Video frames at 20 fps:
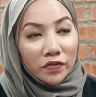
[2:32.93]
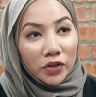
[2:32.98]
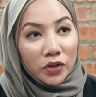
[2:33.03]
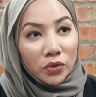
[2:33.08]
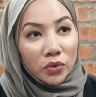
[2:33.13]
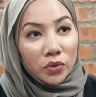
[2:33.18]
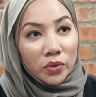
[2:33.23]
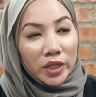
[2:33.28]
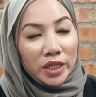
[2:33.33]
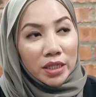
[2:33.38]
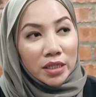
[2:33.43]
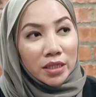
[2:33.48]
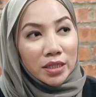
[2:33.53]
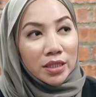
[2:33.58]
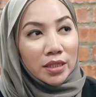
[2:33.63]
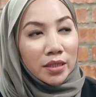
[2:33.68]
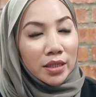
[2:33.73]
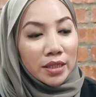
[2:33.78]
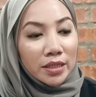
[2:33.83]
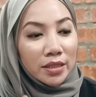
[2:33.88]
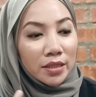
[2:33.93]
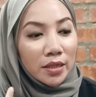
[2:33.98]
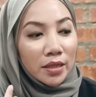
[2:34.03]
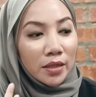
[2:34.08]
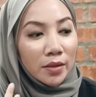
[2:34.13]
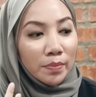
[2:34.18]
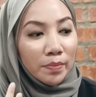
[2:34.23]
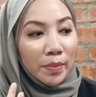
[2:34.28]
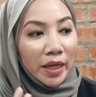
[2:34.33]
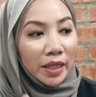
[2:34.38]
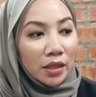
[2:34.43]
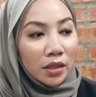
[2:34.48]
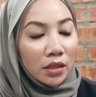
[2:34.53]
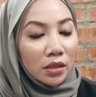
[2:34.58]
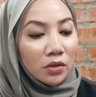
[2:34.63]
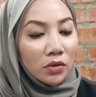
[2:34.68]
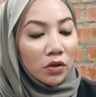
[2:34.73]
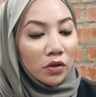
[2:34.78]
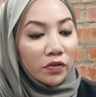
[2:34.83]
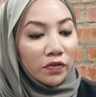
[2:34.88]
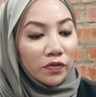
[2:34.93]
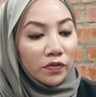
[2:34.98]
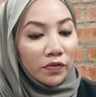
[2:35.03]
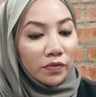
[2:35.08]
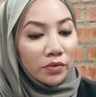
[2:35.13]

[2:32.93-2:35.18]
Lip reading: You know, it's a matter of